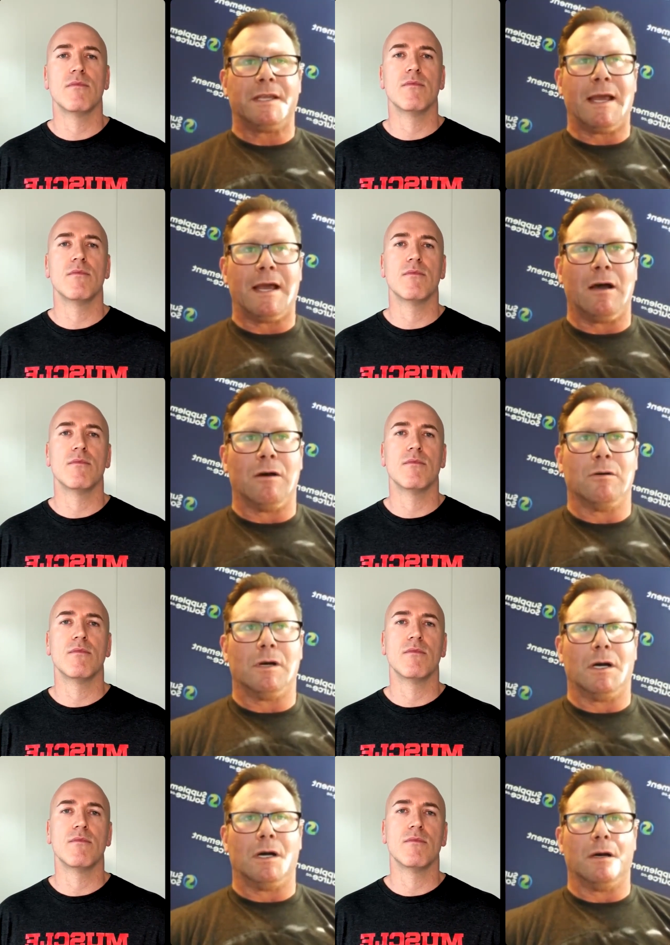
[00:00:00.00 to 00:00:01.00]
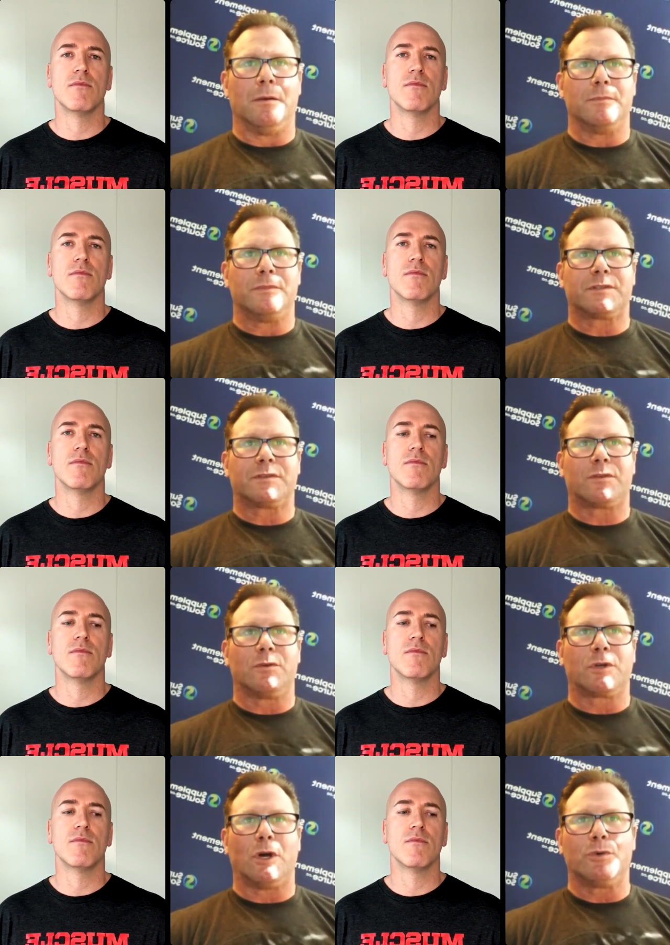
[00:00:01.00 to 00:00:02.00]
Speaker 1: now, um, just
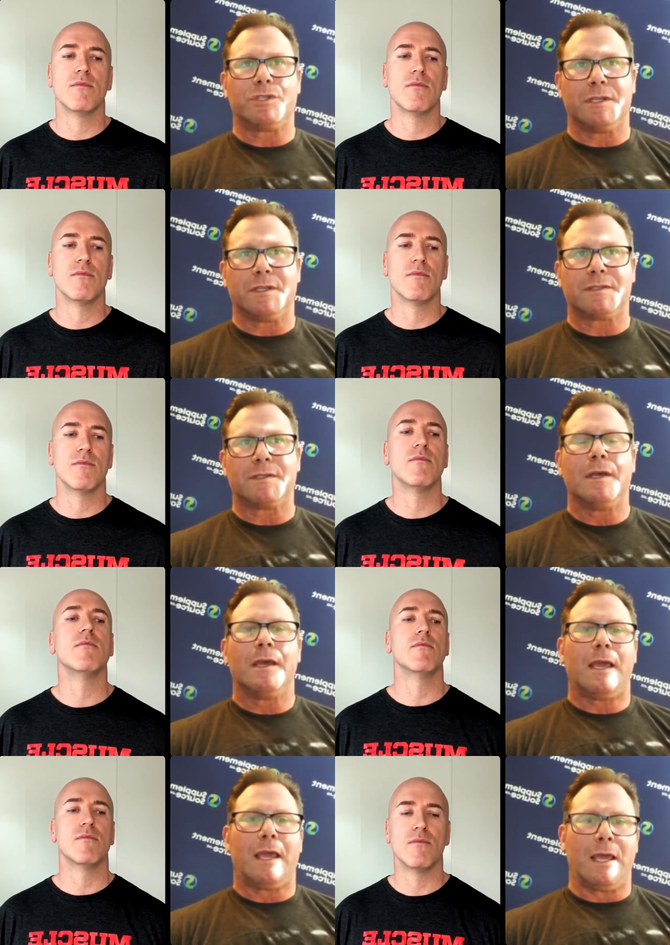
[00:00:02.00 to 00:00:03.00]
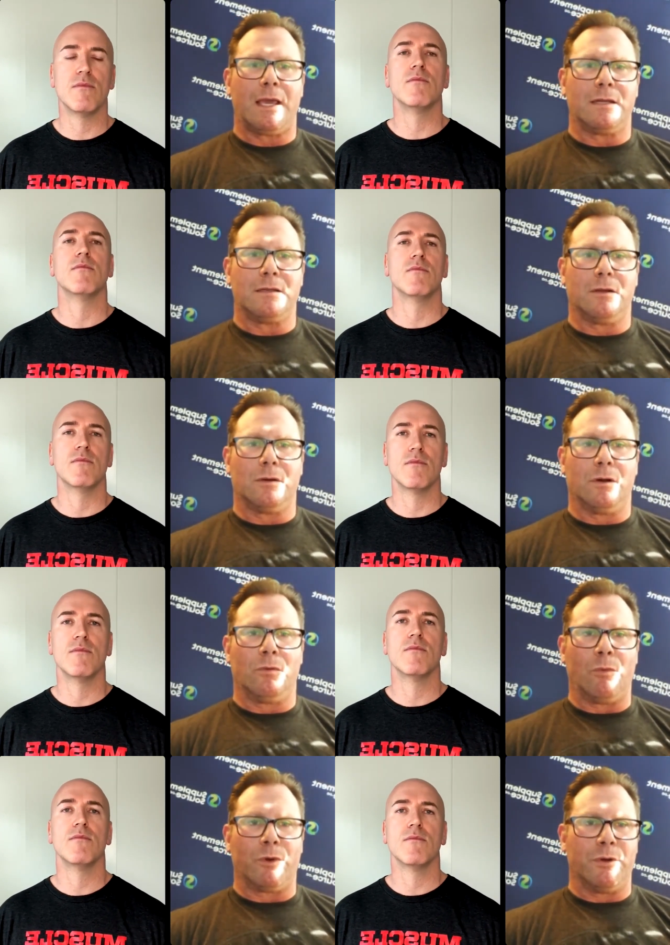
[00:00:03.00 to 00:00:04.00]
through coaches and
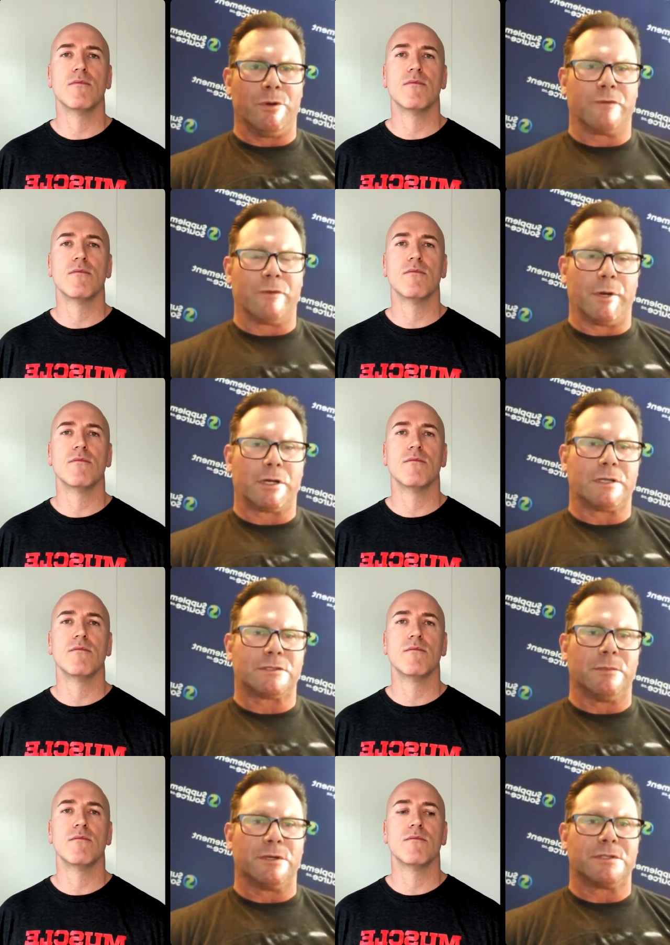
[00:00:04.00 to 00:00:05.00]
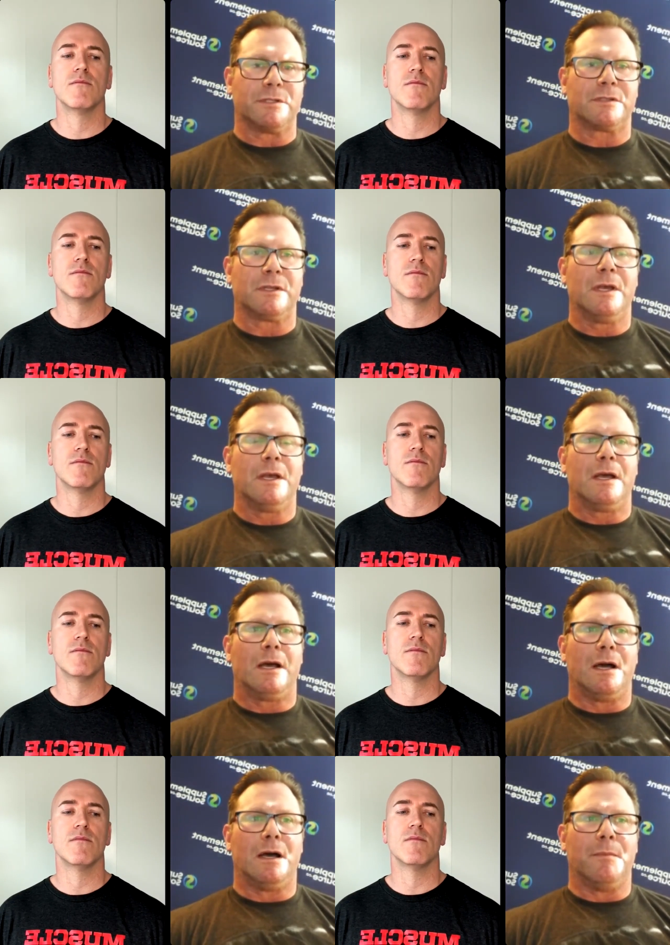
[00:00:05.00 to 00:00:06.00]
what we're hearing from our customers, is
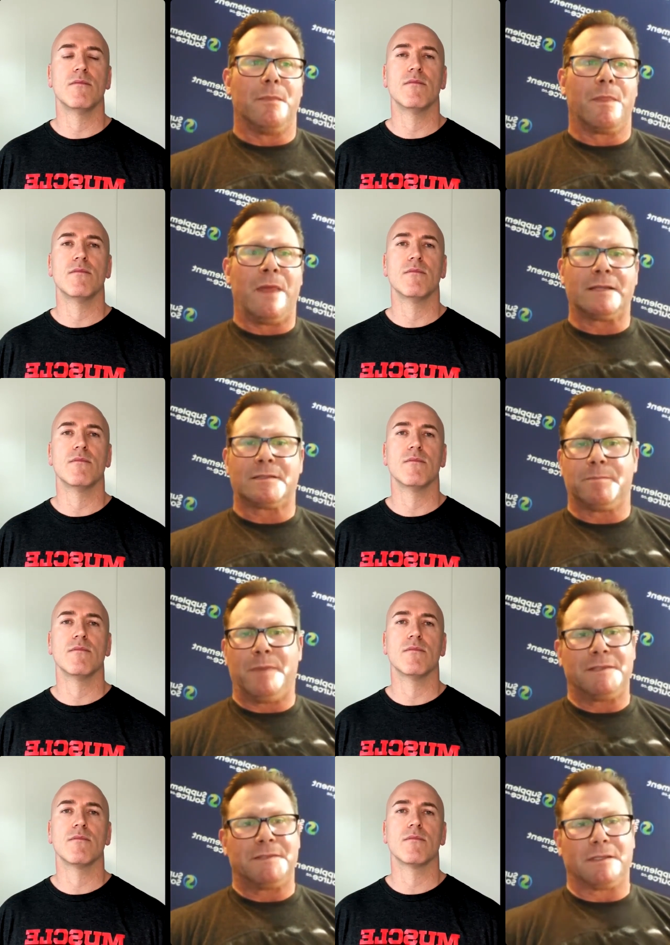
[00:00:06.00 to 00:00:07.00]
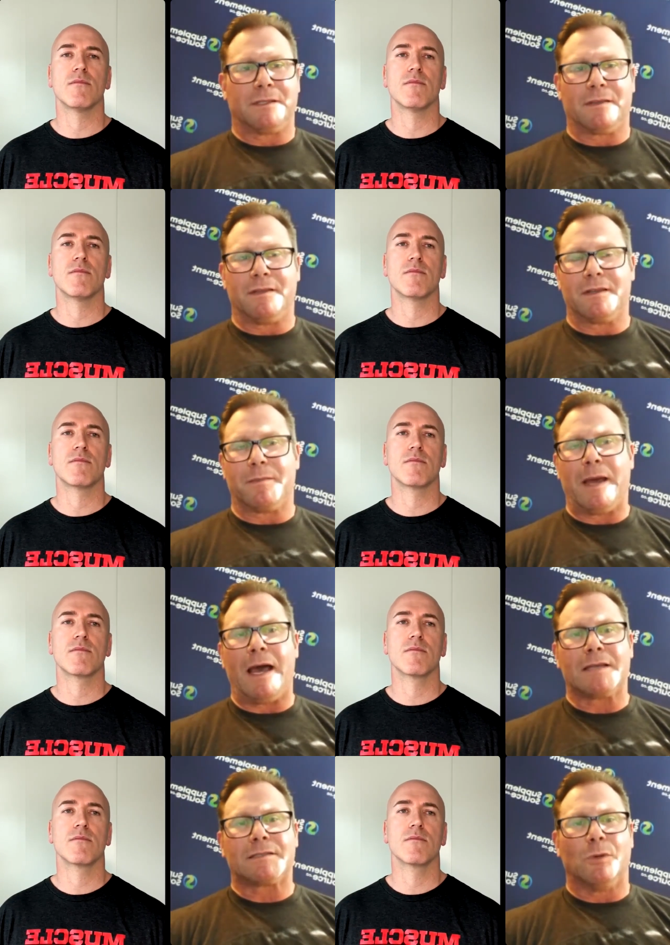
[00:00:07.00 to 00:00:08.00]
um, that's basically a thing of the
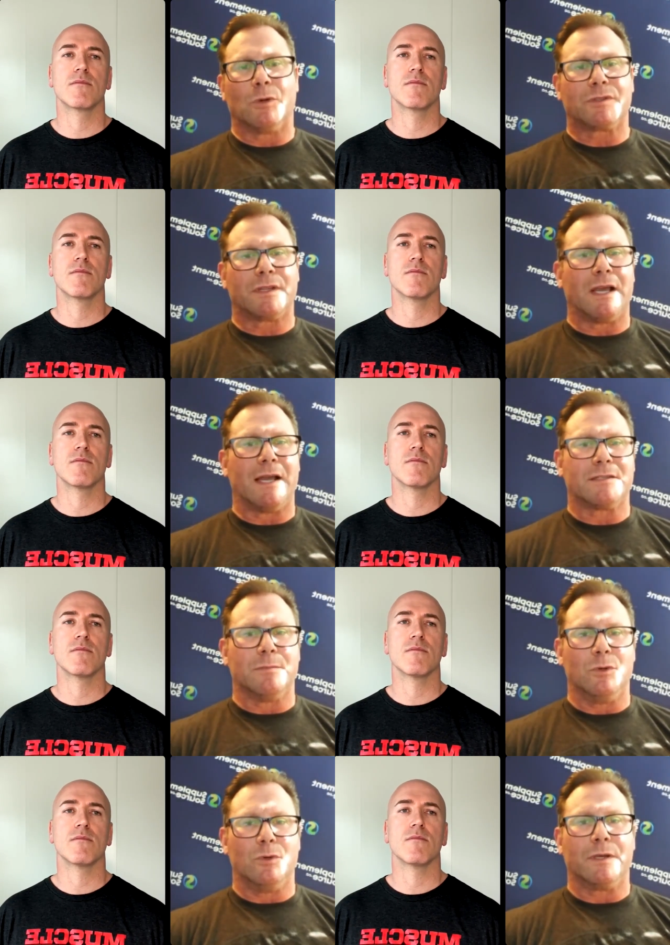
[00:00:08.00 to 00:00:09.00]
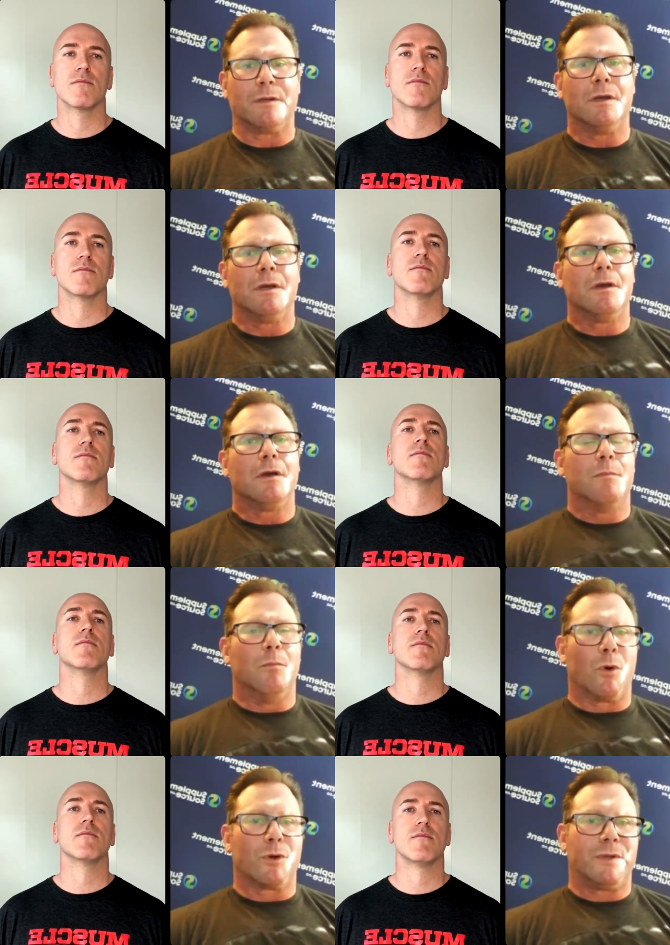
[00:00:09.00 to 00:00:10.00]
past. Most of the guys are moving
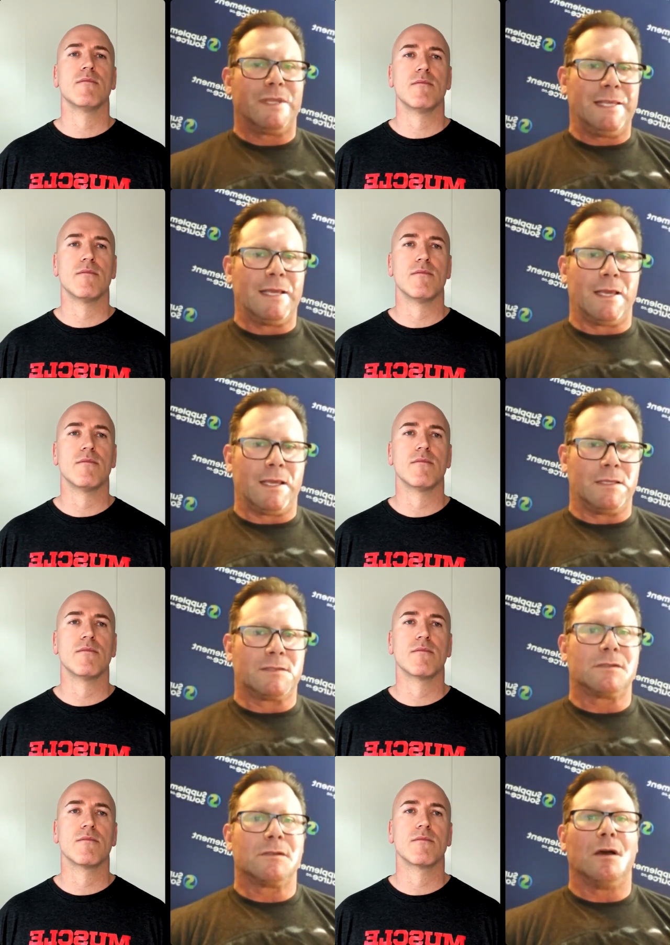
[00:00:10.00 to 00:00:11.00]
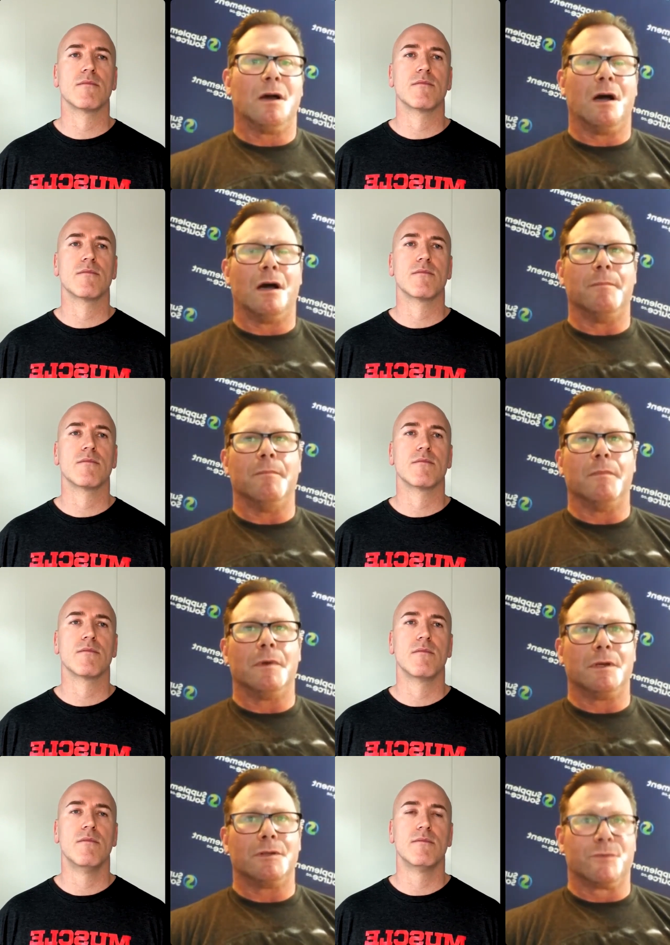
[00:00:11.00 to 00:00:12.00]
more to E A As um,
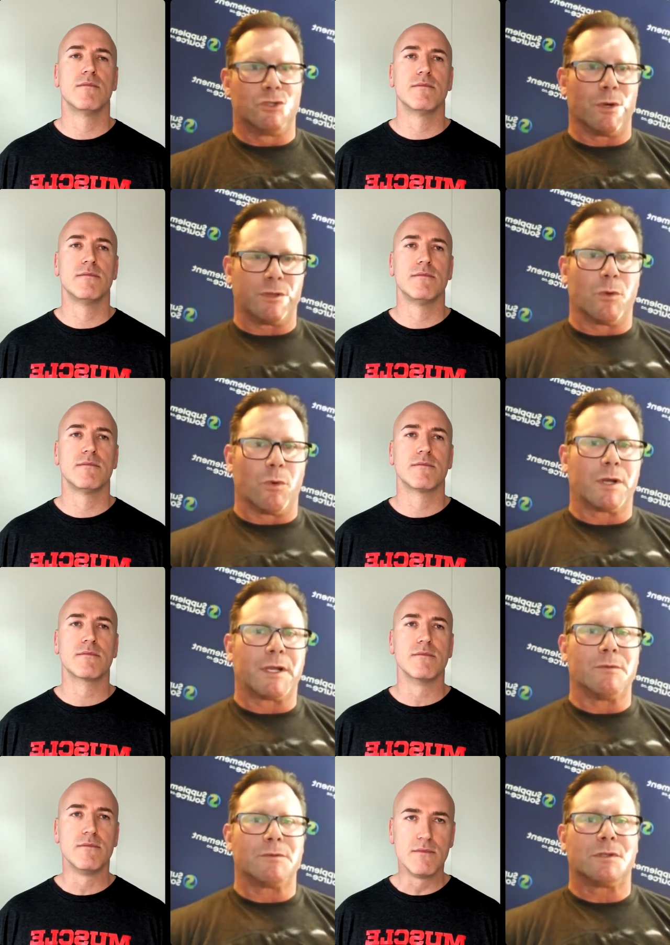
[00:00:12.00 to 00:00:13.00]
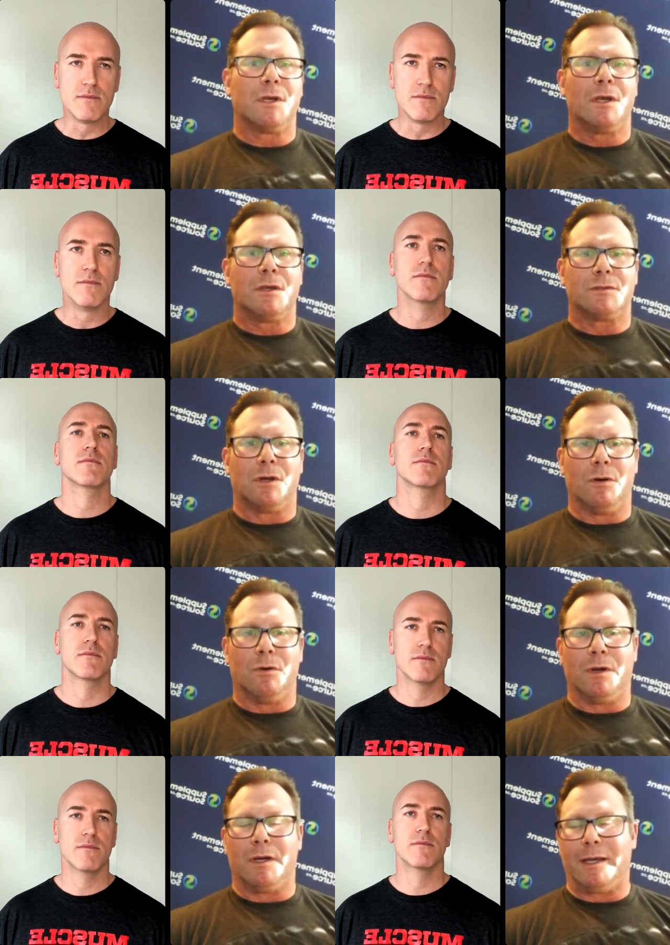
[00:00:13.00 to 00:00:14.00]
during their workouts.
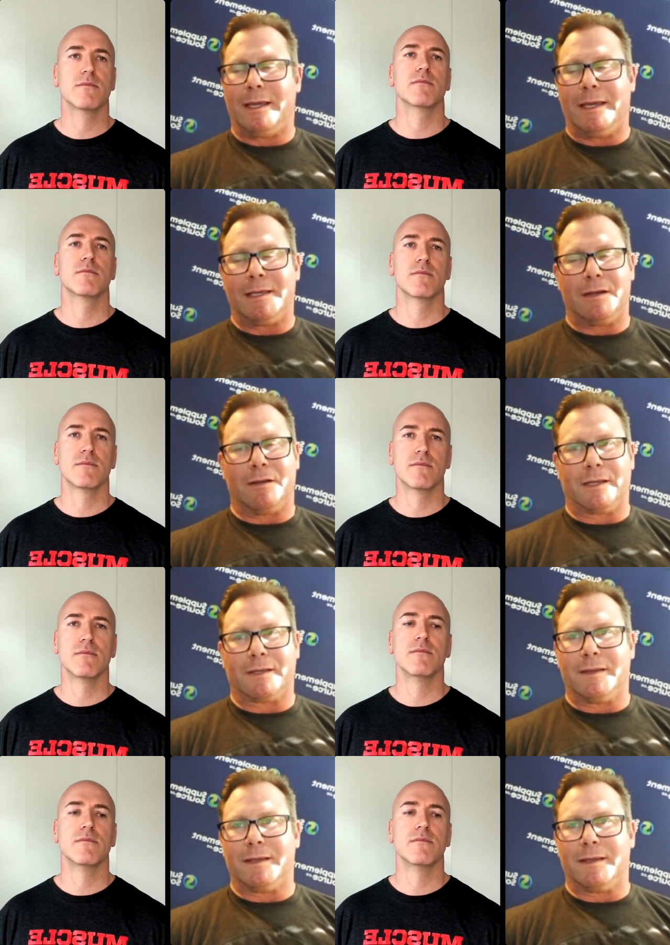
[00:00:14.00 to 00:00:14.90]
So you know, like